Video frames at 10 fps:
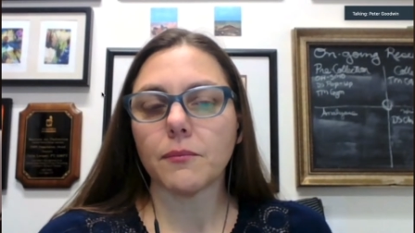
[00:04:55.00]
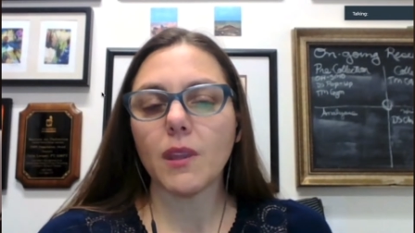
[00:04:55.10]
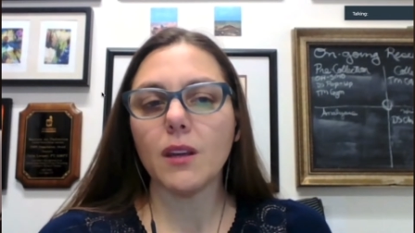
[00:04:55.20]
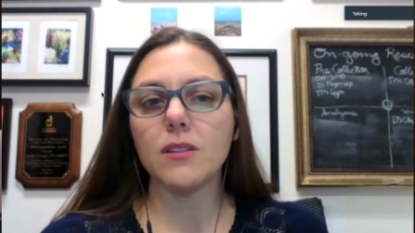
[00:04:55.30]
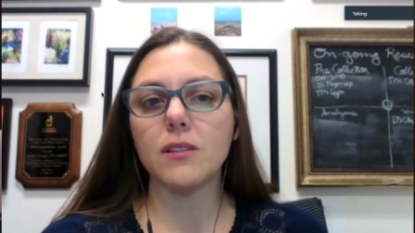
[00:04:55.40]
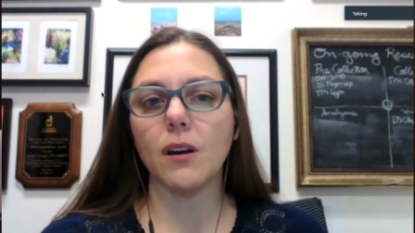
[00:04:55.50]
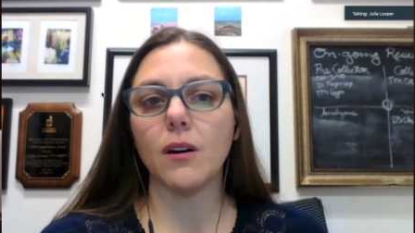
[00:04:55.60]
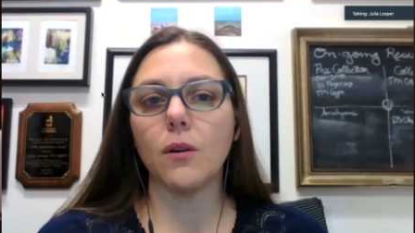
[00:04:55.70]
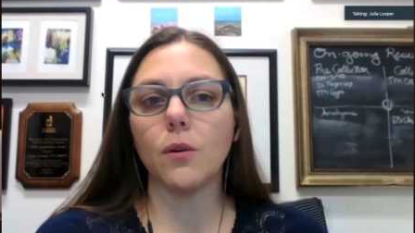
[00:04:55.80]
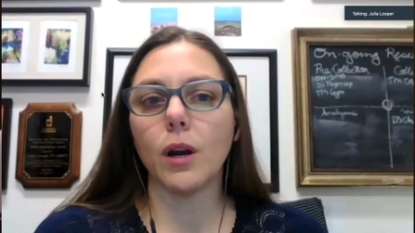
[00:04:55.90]

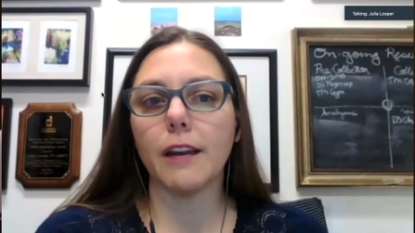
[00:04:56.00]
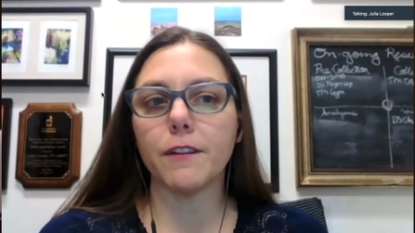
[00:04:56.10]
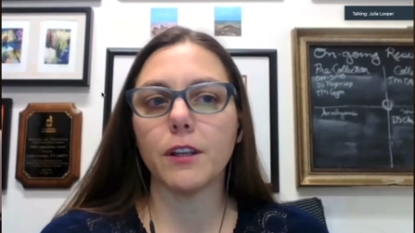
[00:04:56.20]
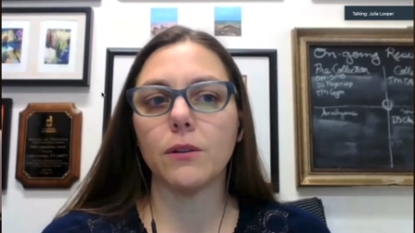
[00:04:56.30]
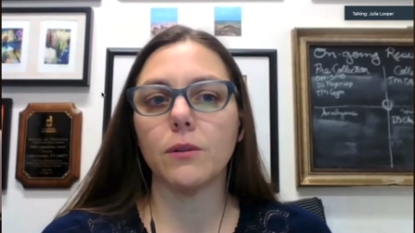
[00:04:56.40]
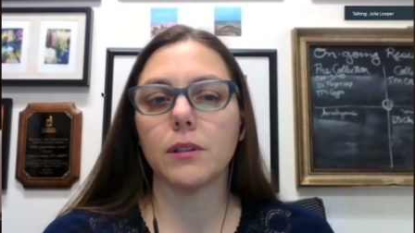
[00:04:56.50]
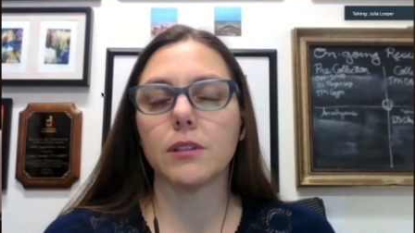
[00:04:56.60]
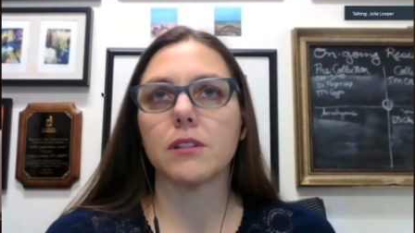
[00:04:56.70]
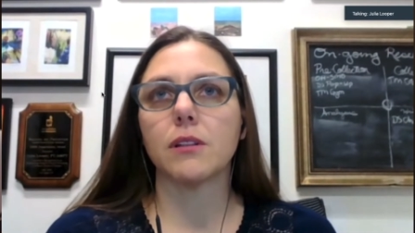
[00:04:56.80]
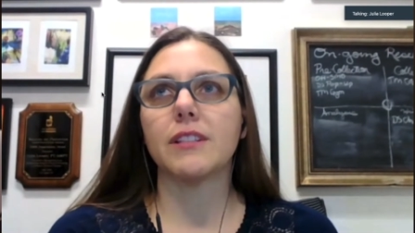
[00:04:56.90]
So if you,
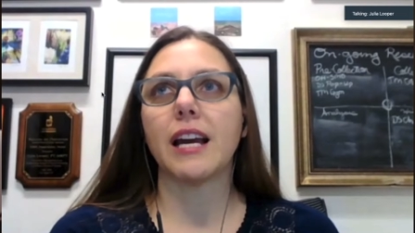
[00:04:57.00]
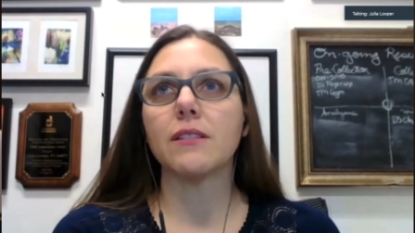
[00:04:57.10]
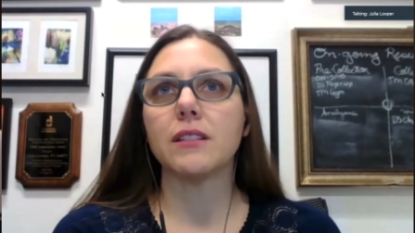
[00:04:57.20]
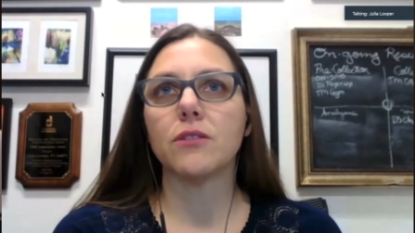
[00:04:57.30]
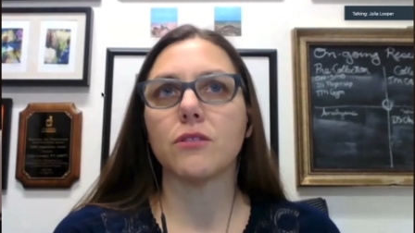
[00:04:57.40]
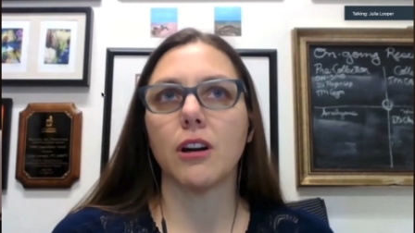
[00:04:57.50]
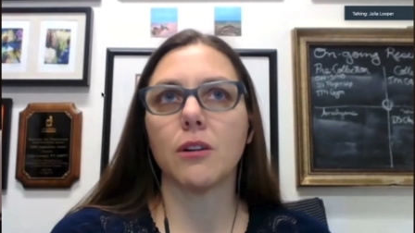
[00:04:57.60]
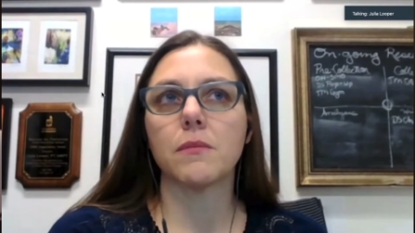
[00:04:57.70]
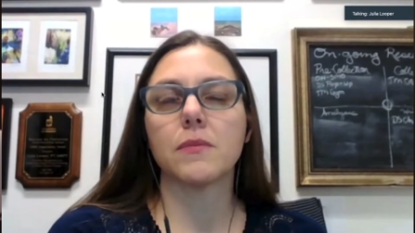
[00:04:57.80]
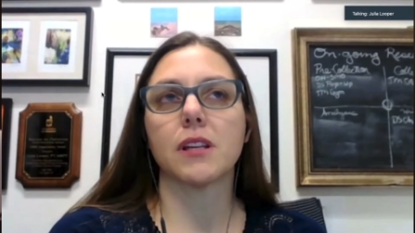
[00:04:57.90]
so Down
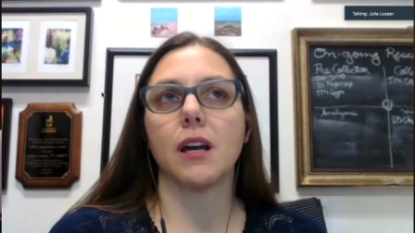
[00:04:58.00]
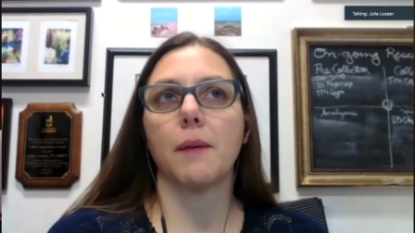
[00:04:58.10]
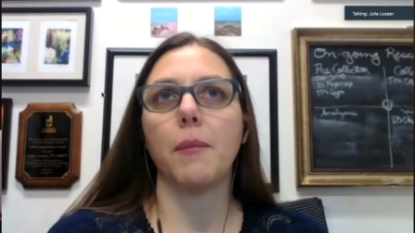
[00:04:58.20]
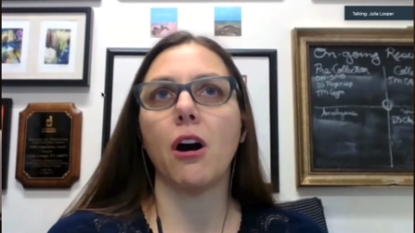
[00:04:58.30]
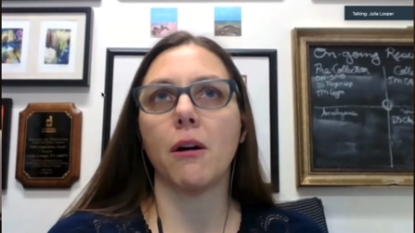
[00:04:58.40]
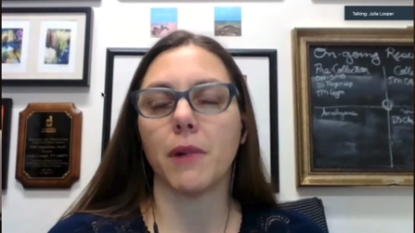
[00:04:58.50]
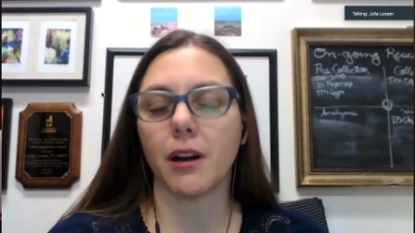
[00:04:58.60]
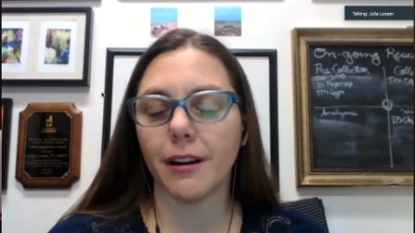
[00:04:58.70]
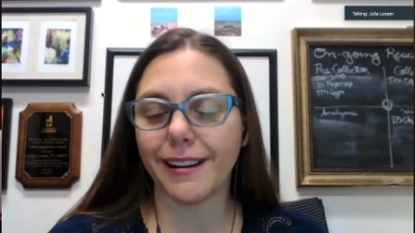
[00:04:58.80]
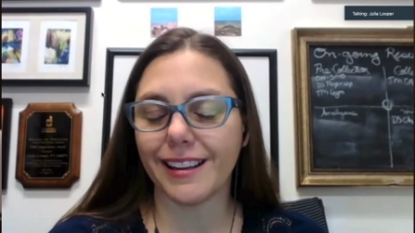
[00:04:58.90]
syndrome's um,
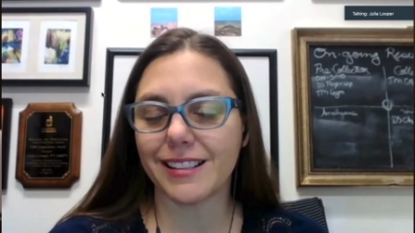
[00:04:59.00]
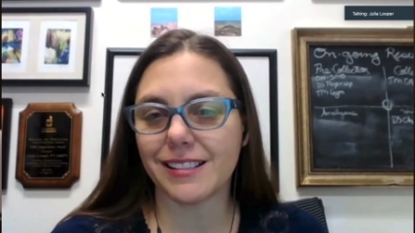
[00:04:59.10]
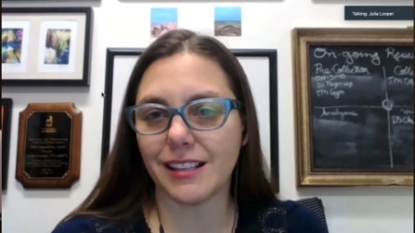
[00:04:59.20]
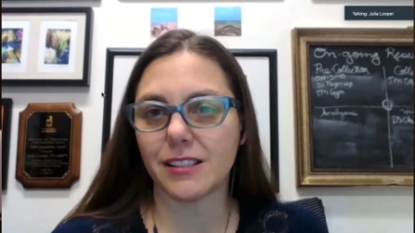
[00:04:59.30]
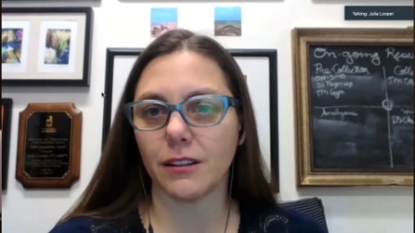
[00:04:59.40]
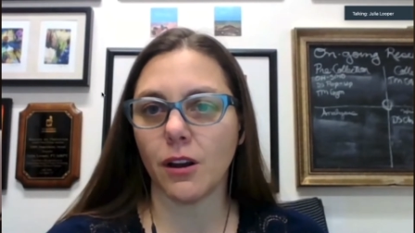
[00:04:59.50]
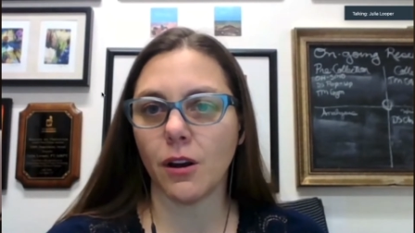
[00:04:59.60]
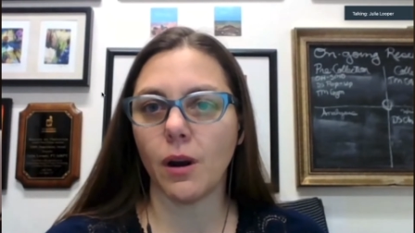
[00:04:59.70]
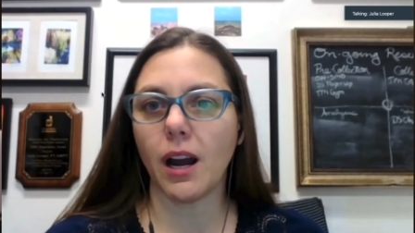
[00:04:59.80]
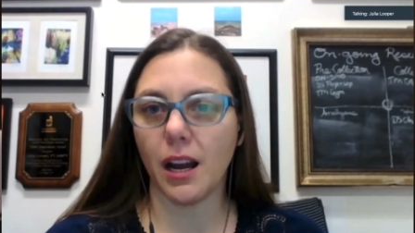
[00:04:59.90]
hallmark is this
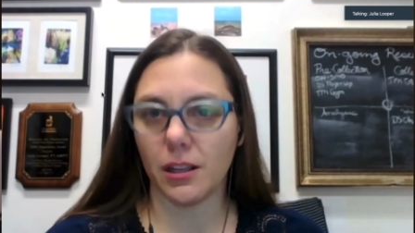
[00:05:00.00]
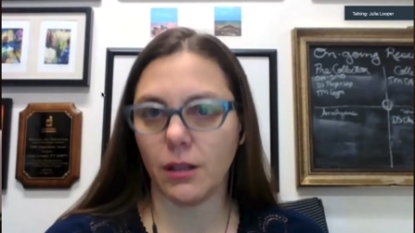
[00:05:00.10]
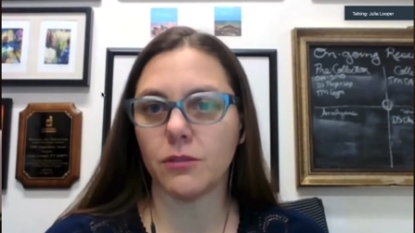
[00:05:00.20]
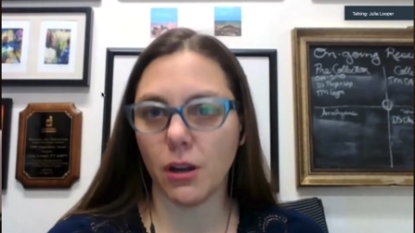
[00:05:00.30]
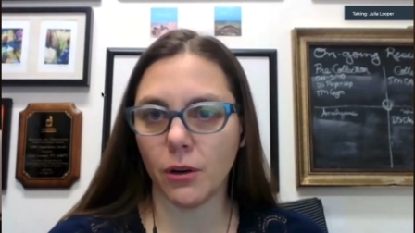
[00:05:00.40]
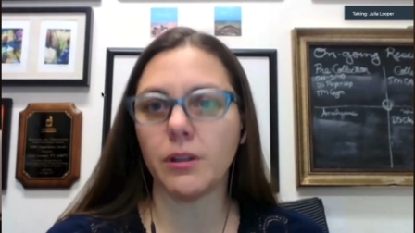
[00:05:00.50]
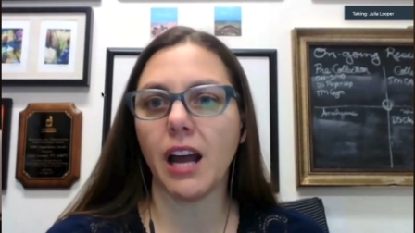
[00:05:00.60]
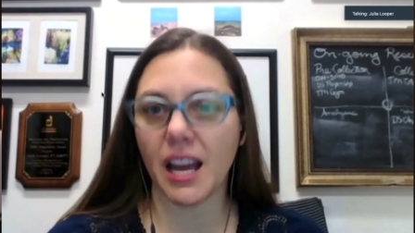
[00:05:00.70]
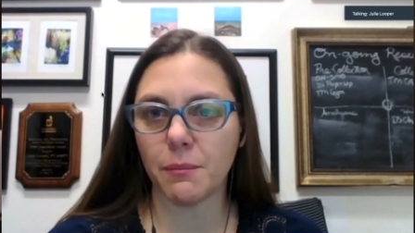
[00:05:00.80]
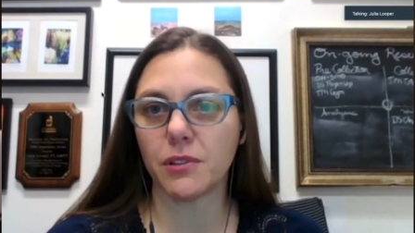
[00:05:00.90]
low, low tone,
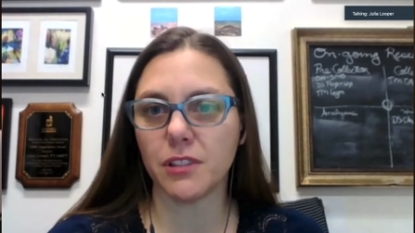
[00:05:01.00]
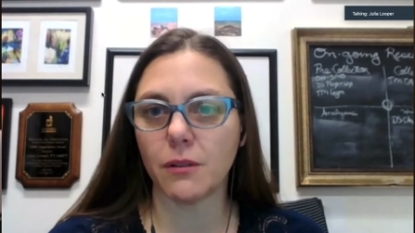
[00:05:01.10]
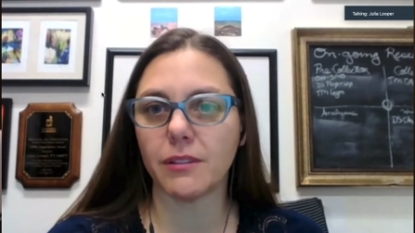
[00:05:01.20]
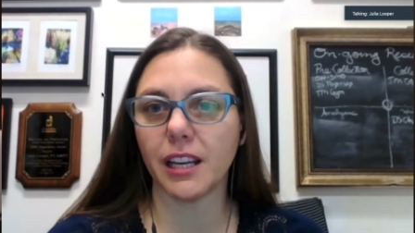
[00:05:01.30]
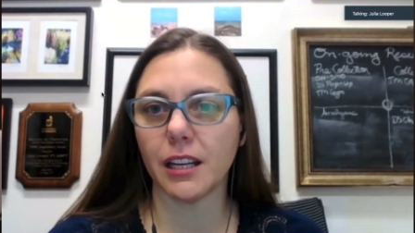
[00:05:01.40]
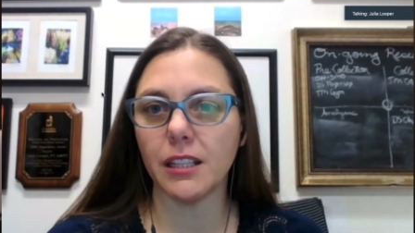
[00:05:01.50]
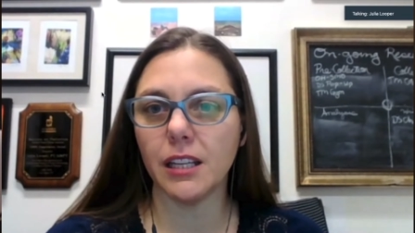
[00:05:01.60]
hypotonia,